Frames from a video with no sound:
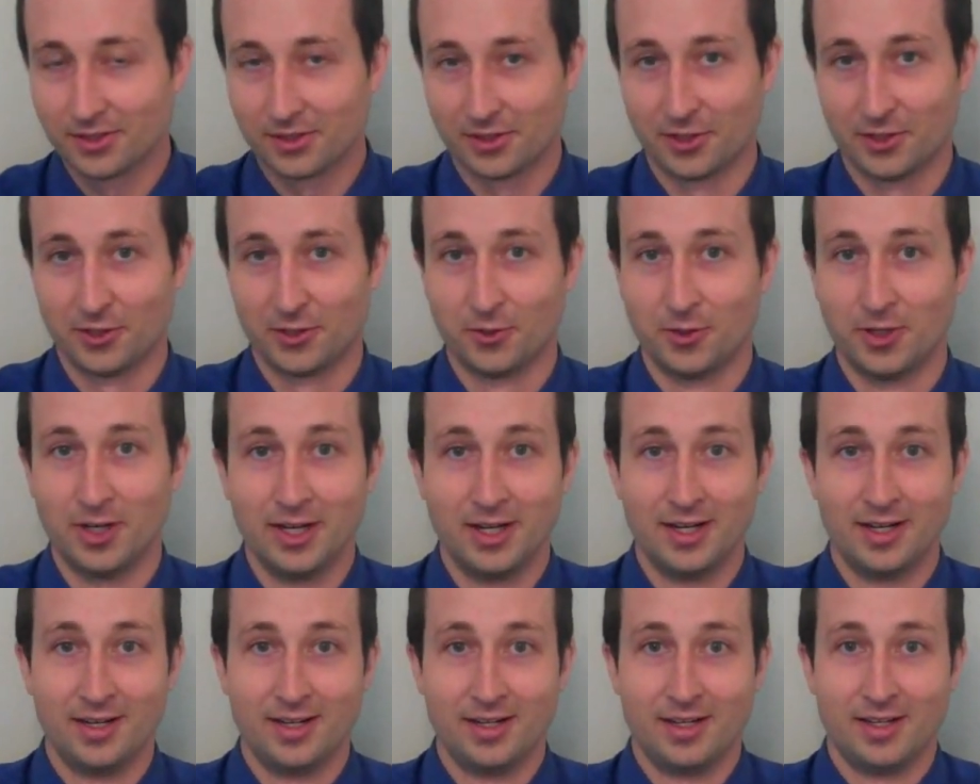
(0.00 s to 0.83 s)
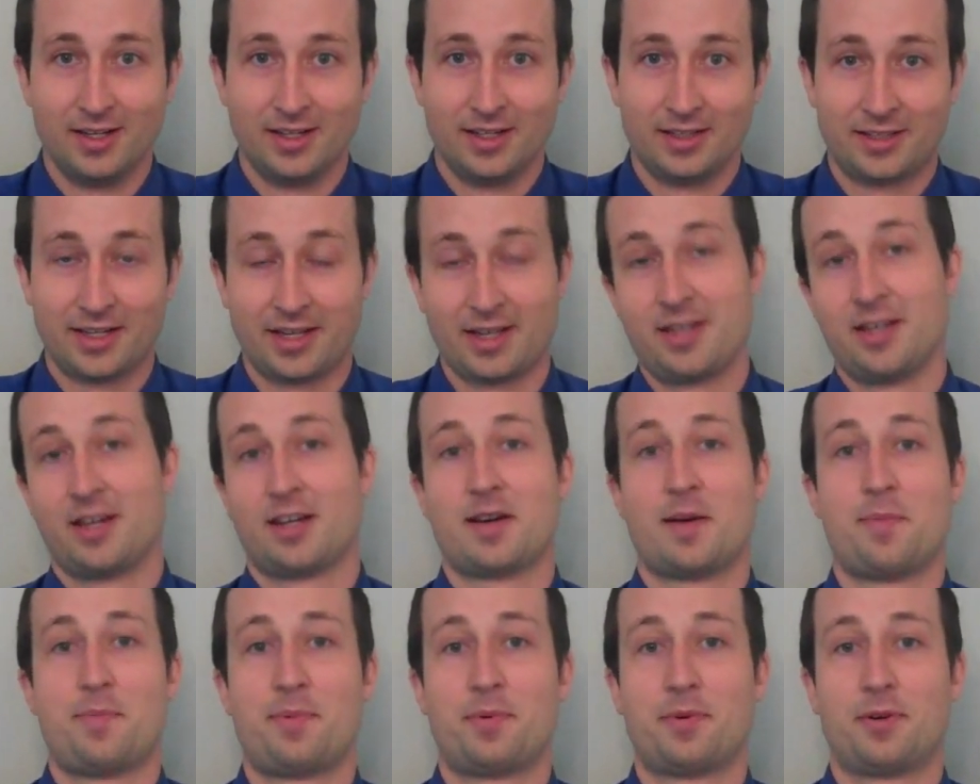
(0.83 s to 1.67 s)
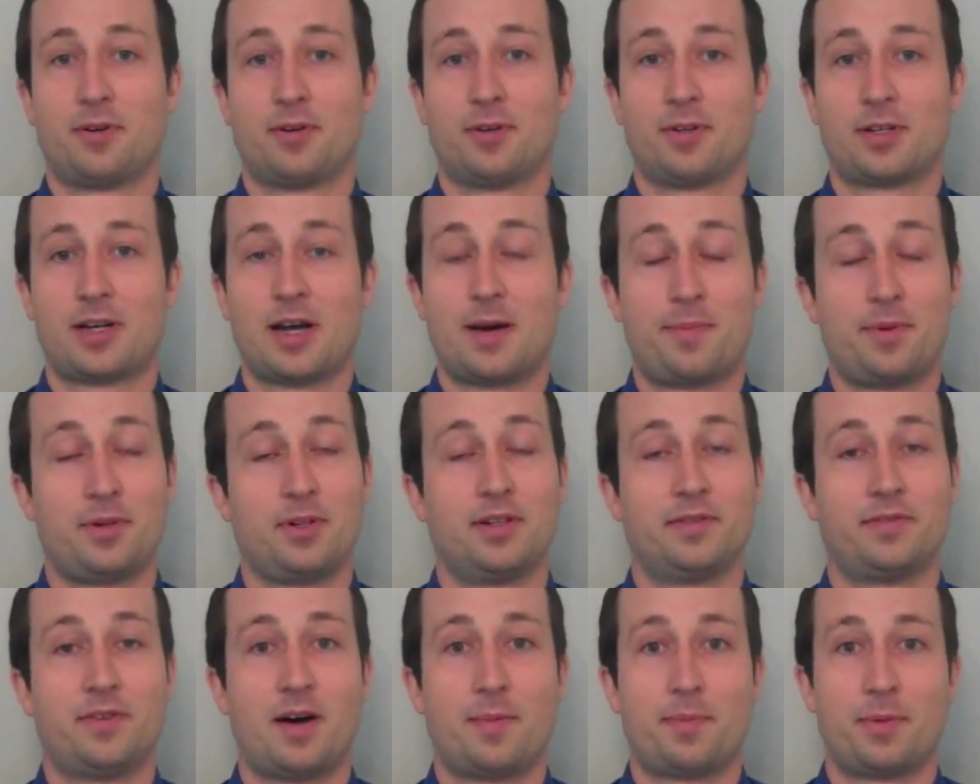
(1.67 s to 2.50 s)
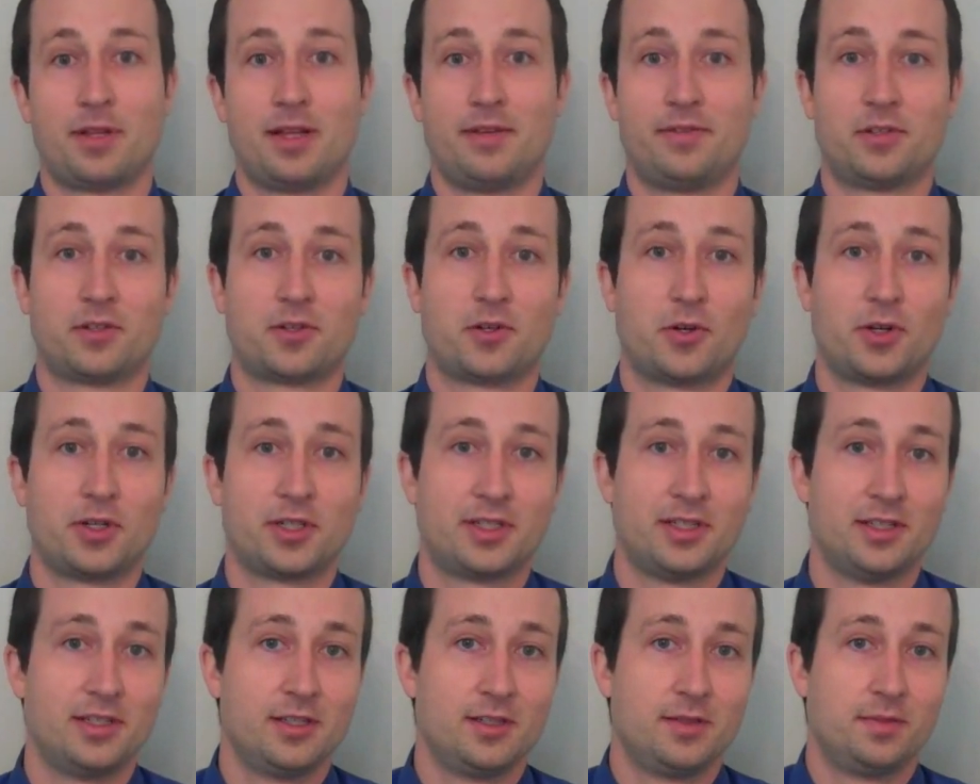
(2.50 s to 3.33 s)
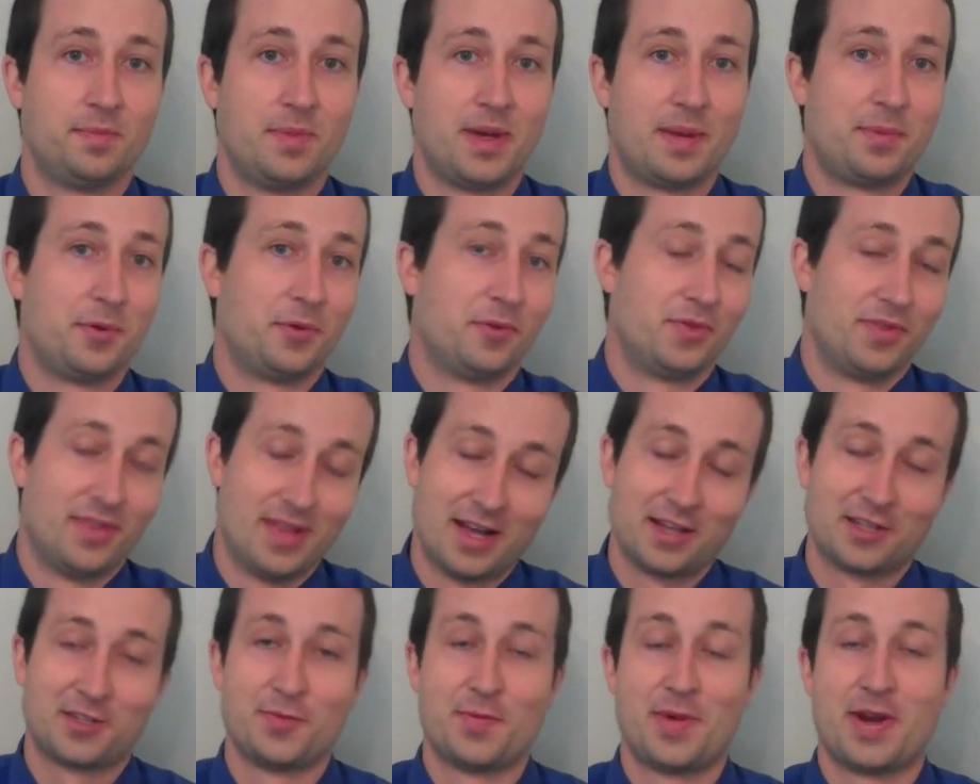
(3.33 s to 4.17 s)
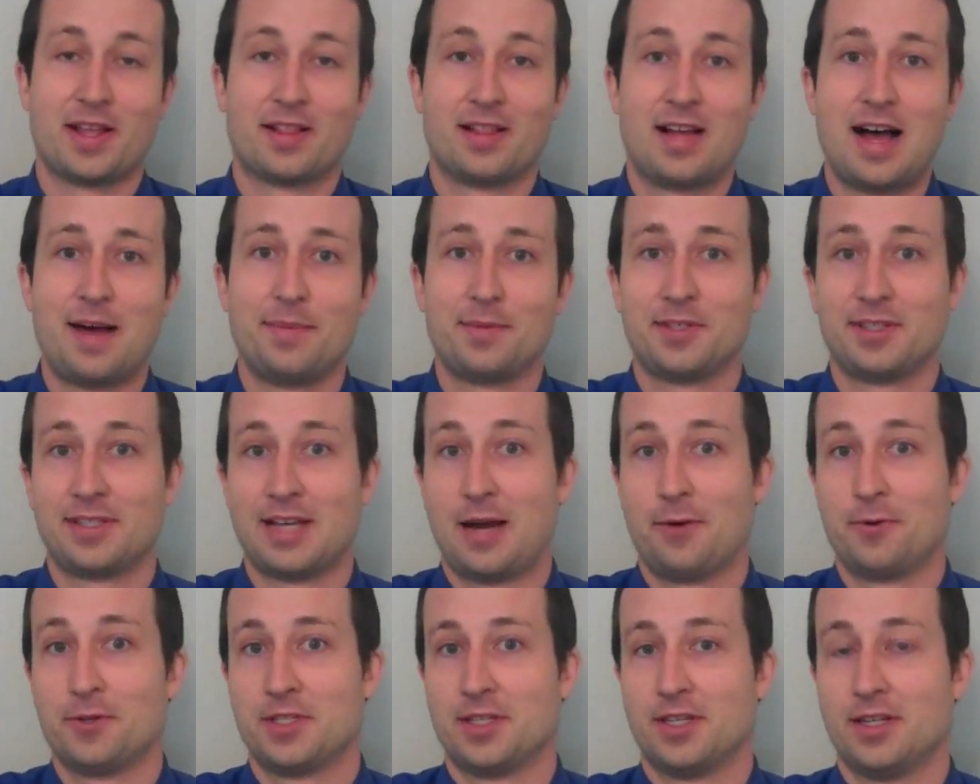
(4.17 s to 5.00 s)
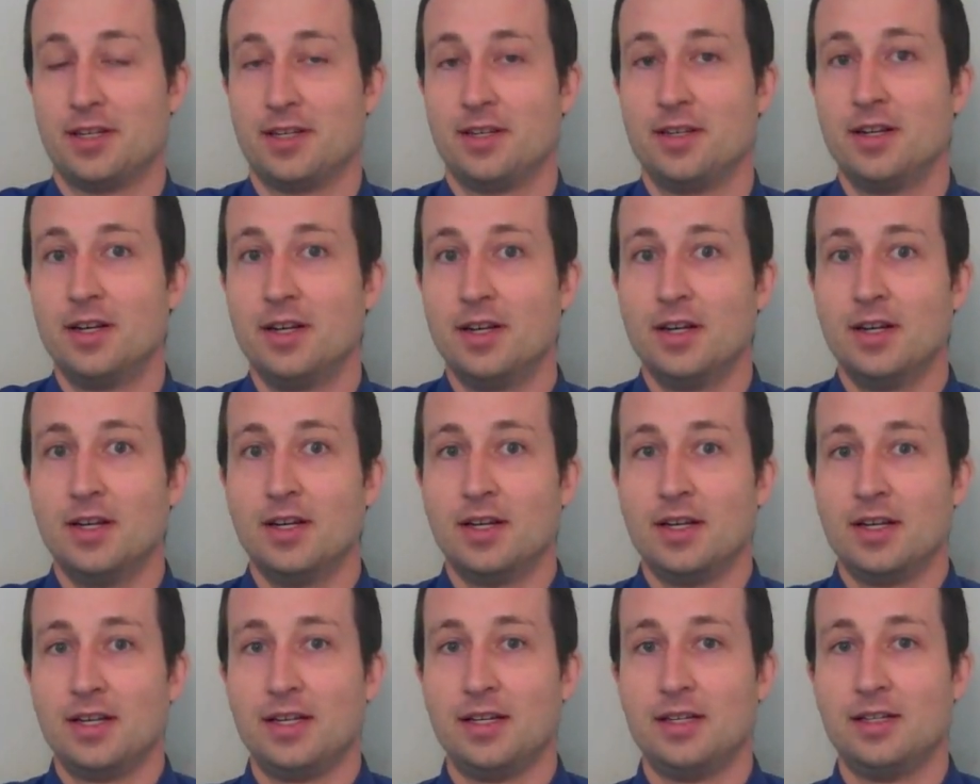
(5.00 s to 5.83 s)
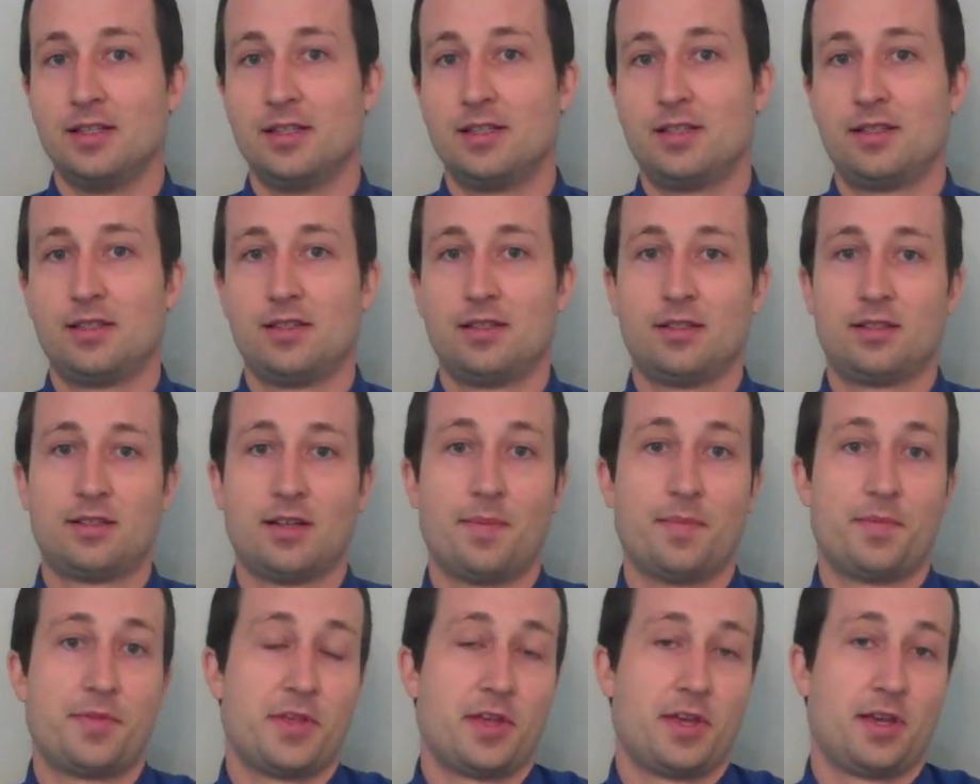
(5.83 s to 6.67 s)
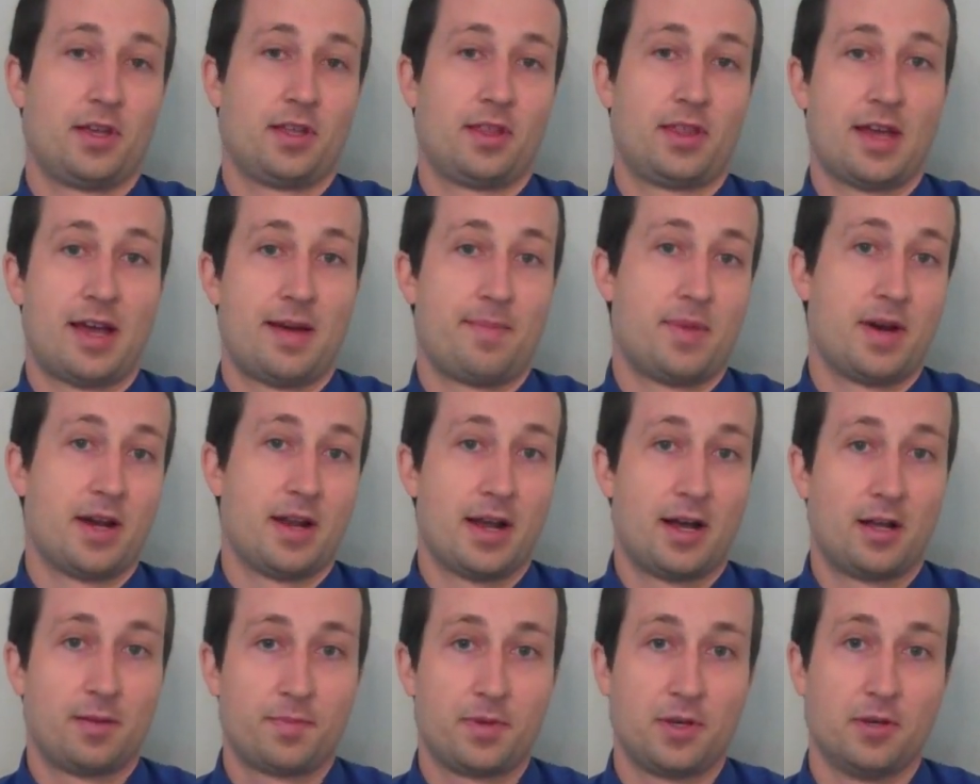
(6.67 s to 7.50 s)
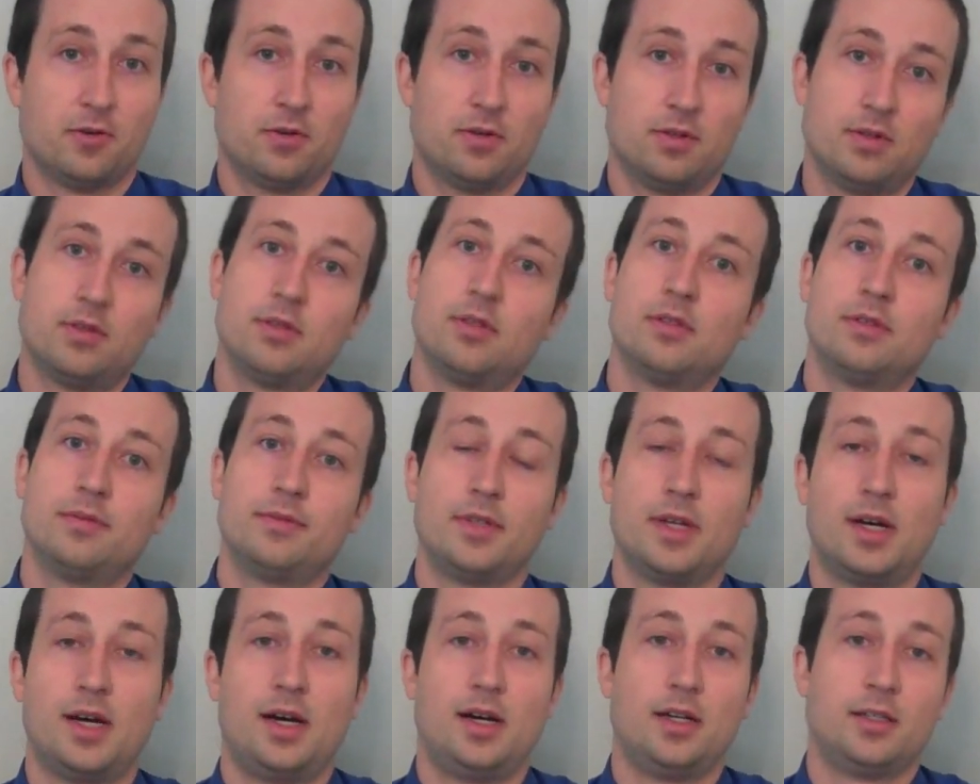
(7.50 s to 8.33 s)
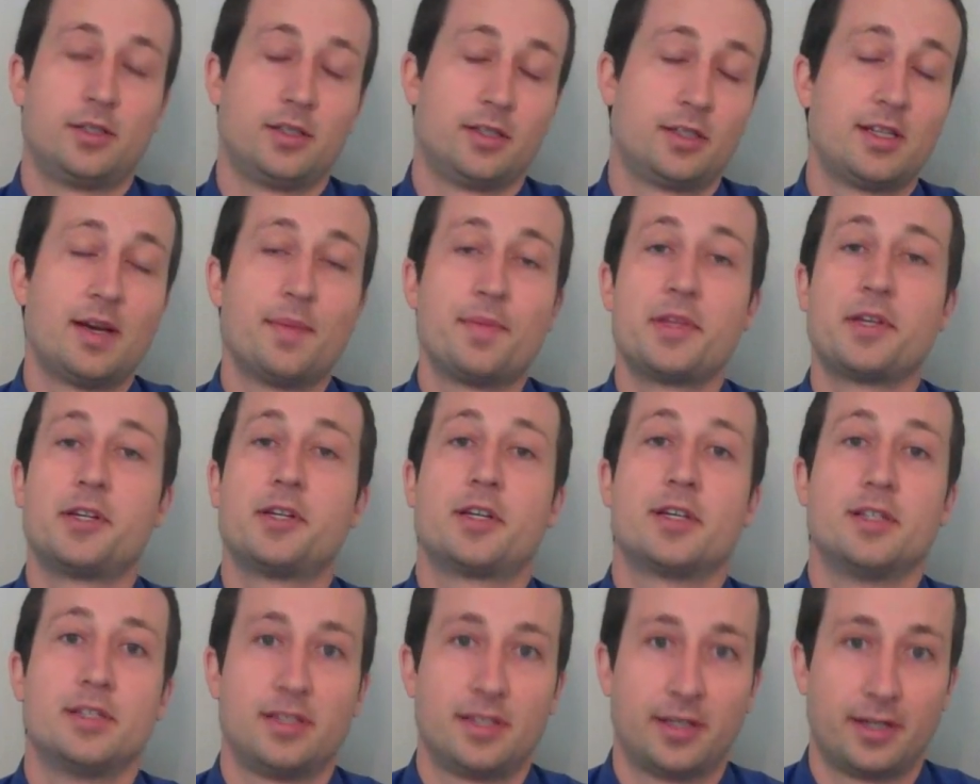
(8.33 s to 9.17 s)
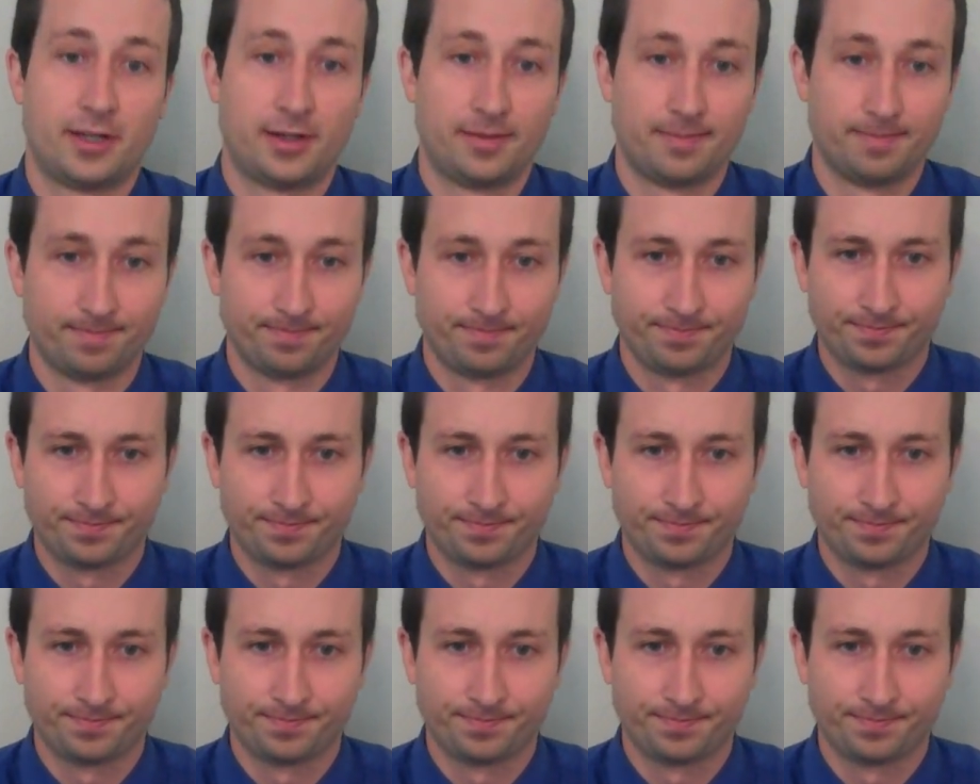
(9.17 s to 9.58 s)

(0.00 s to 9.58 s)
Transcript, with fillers: So taking a couple, couple of upper level courses, maybe with not so many labs as I was in, is something that might help you. Uh, just something to consider.